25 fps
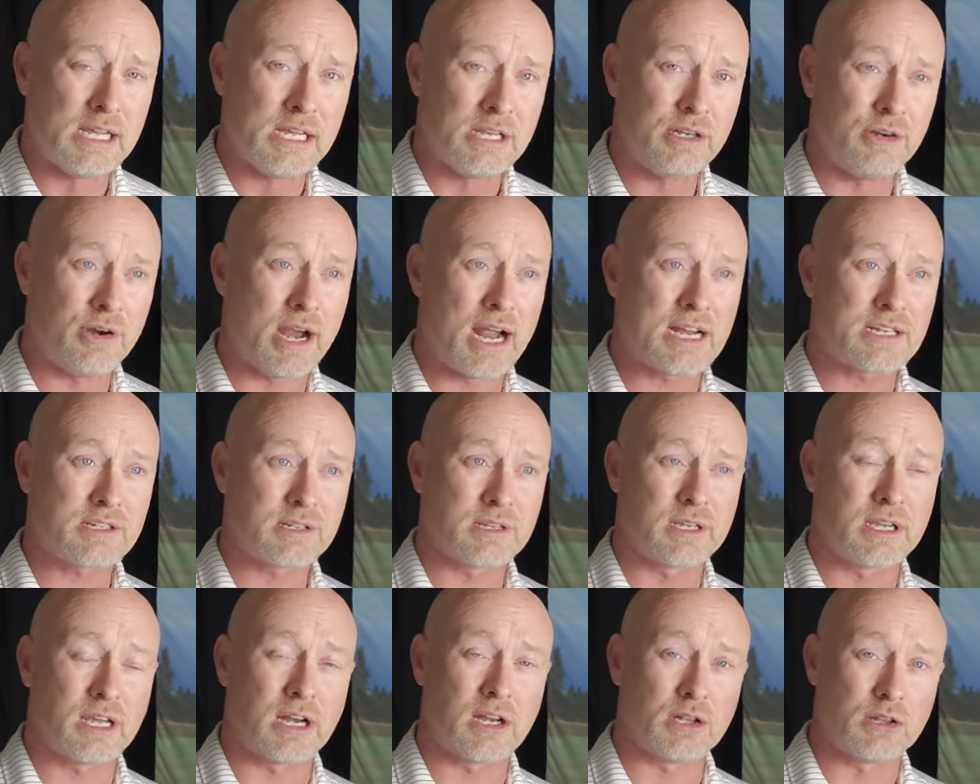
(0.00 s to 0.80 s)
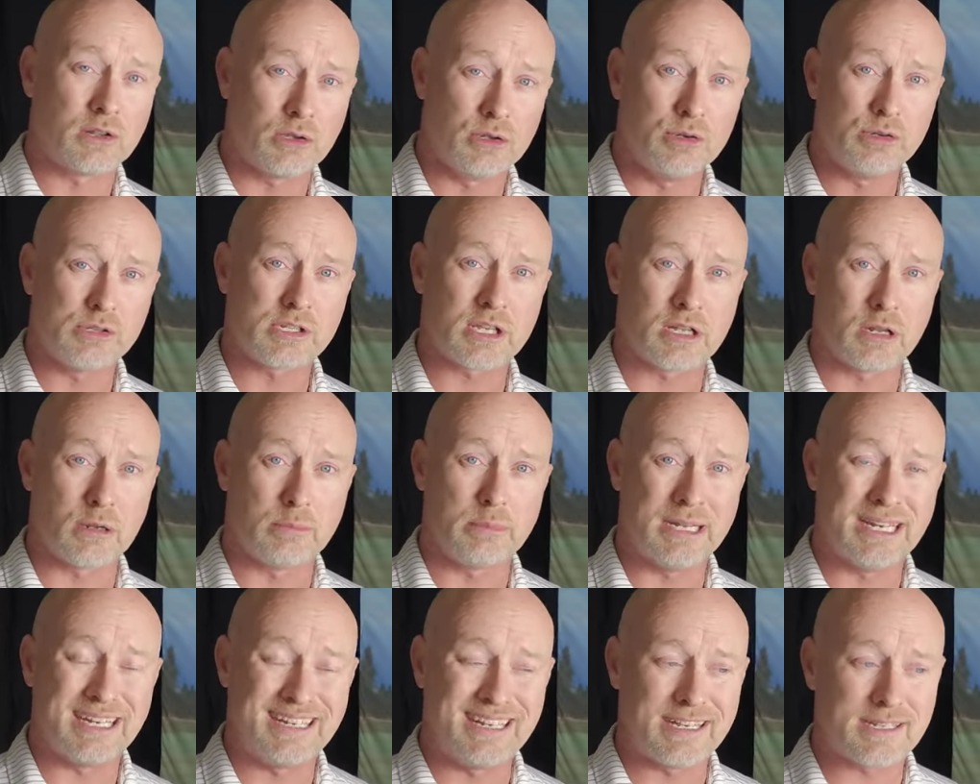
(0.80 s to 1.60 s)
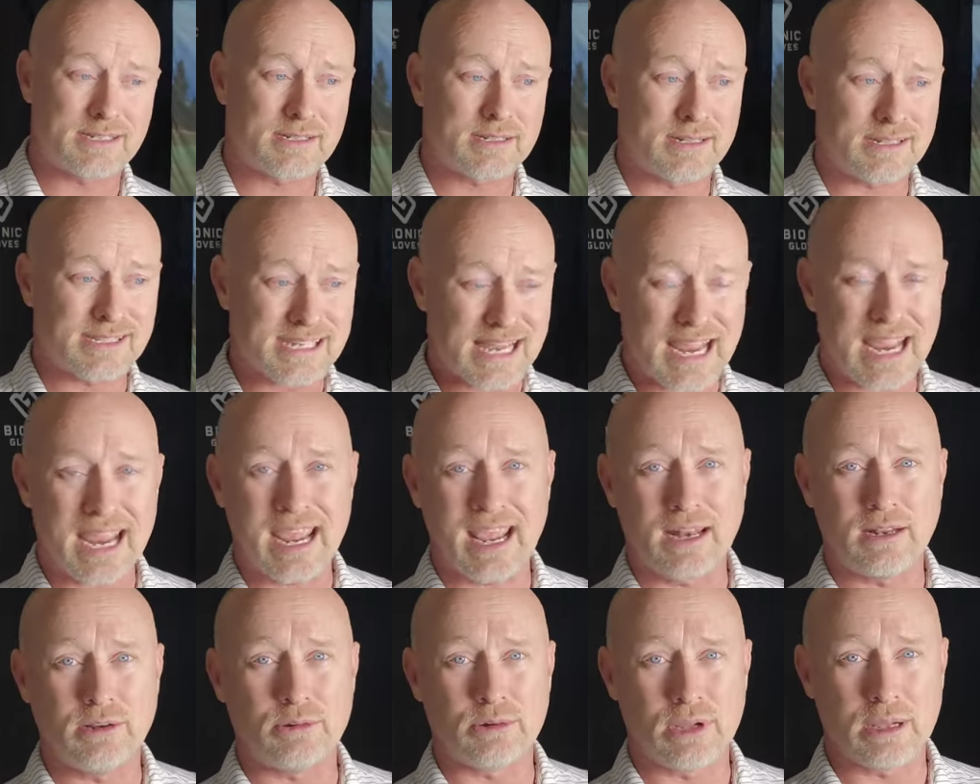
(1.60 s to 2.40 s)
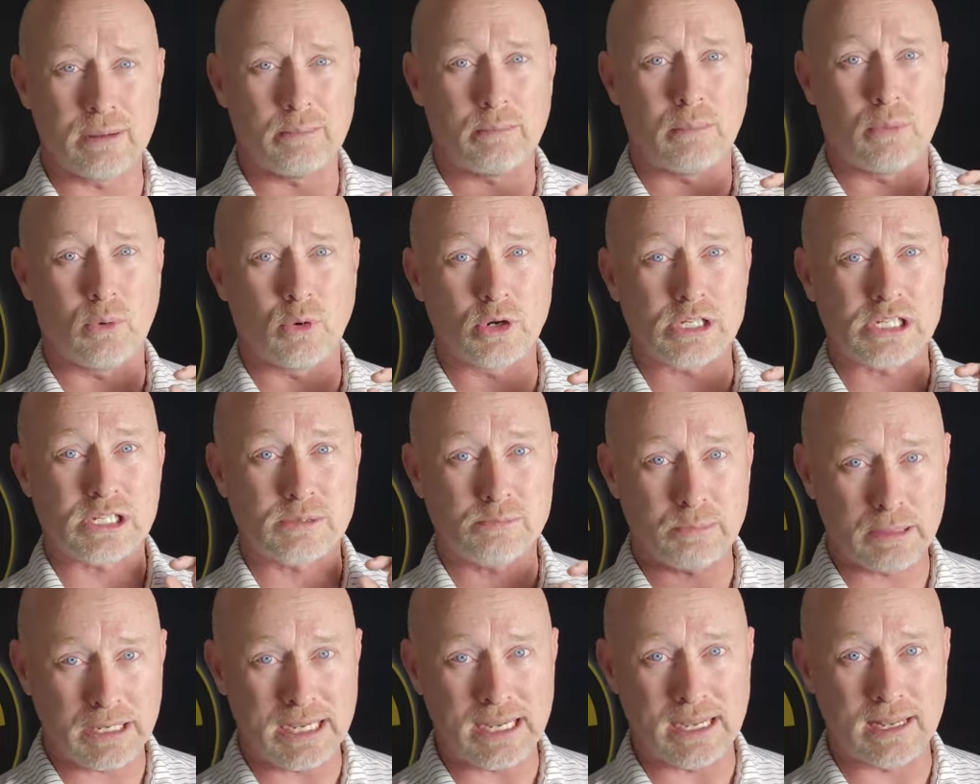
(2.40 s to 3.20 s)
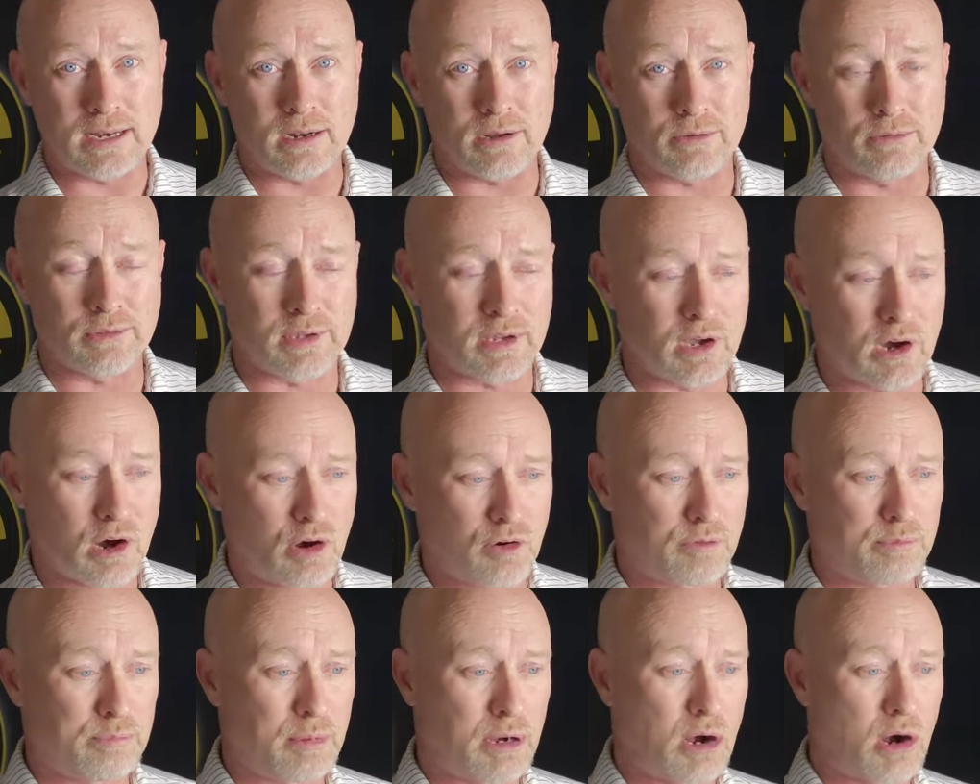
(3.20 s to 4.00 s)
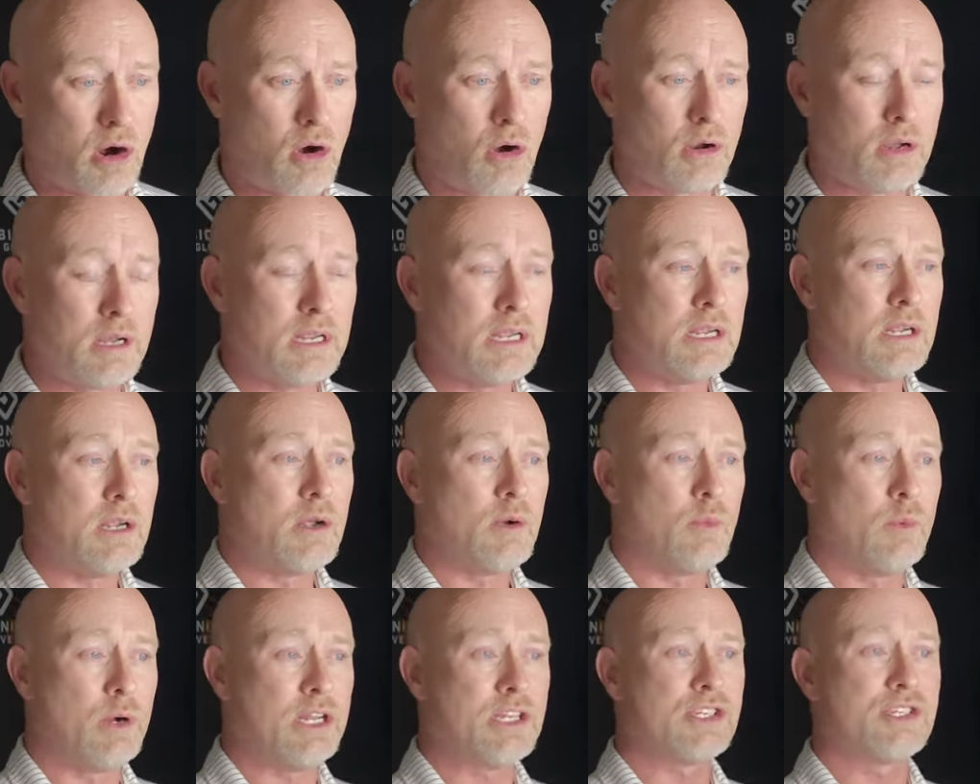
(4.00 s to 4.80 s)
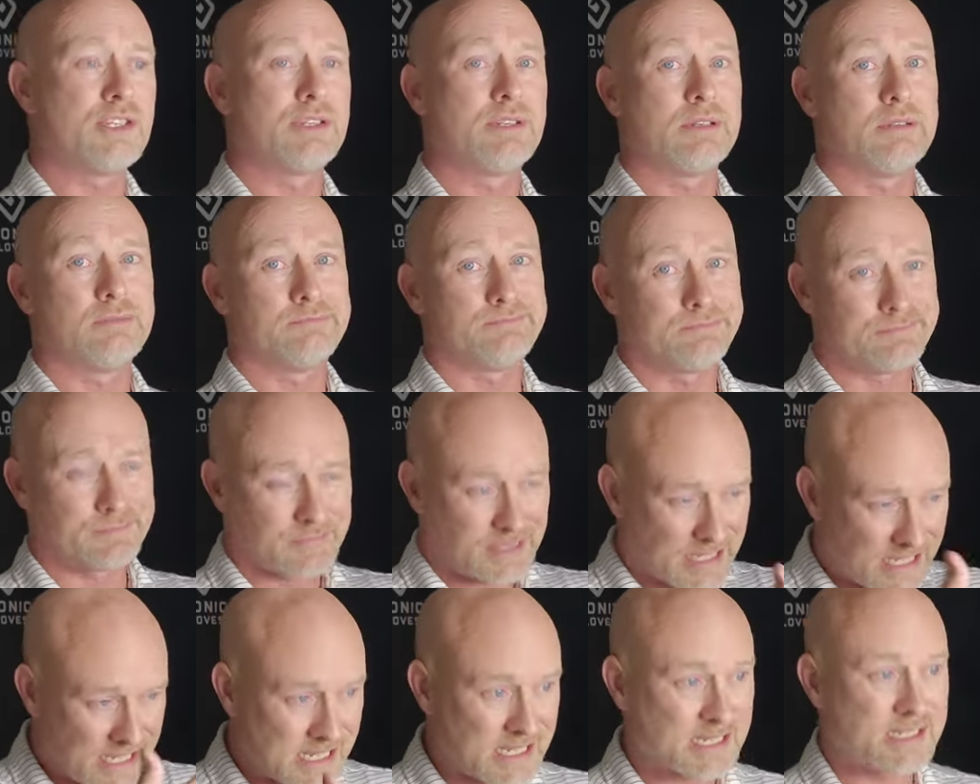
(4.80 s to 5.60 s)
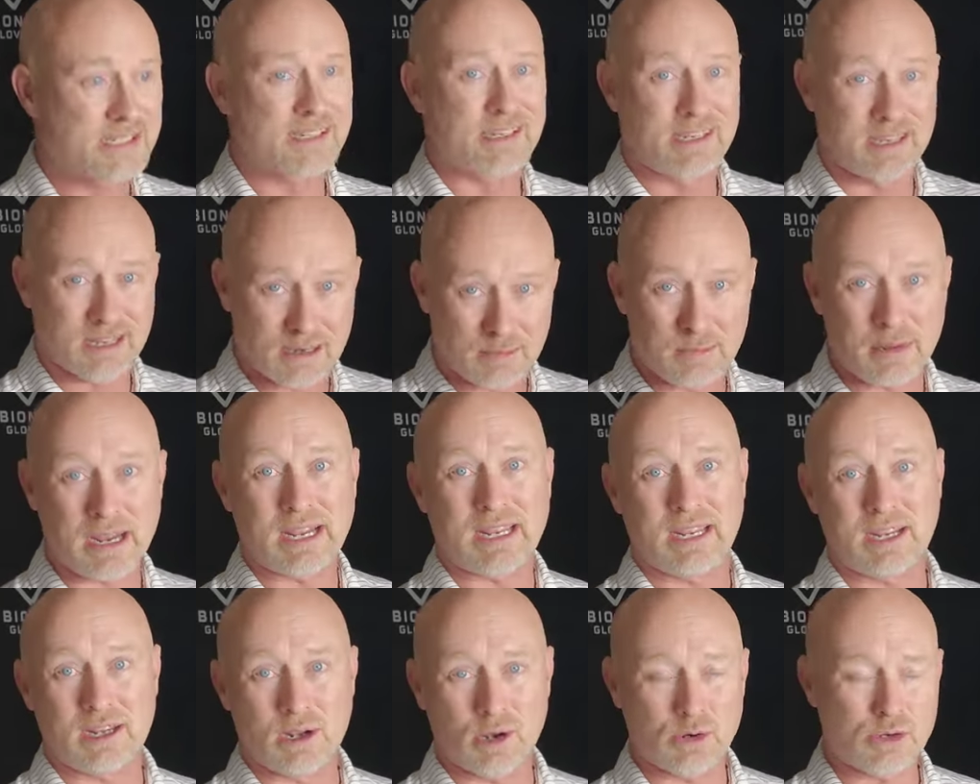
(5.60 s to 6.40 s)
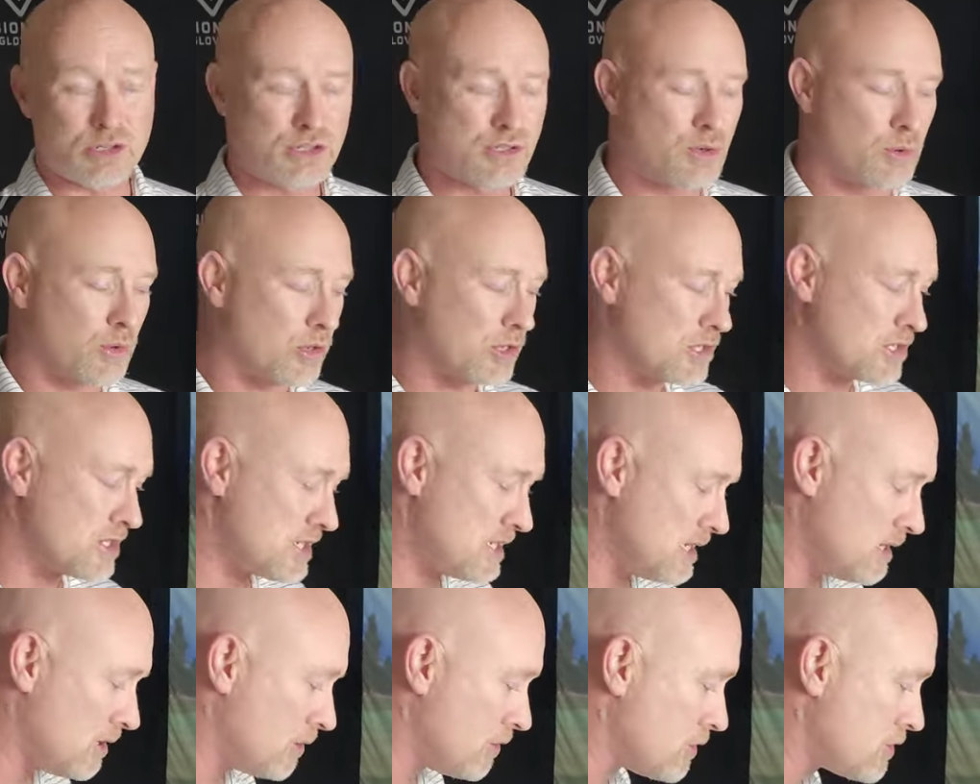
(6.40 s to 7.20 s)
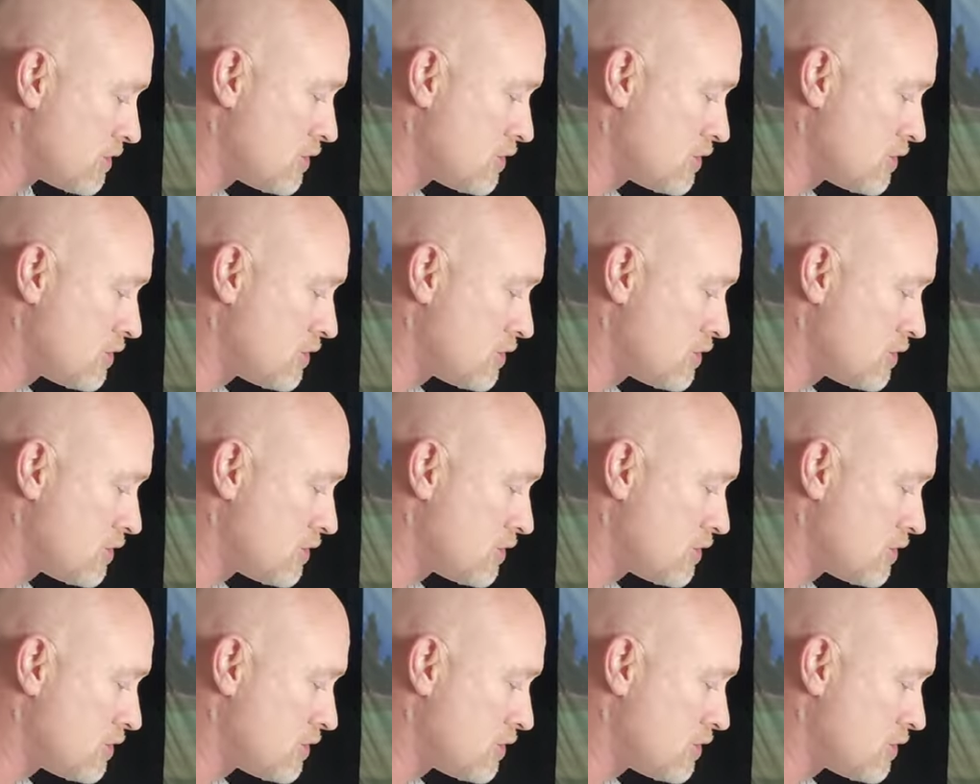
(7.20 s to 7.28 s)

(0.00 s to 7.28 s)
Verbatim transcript: You're actually going to lose a little bit of distance and you'll get more spin on the golf ball, which is going to make it go shorter still.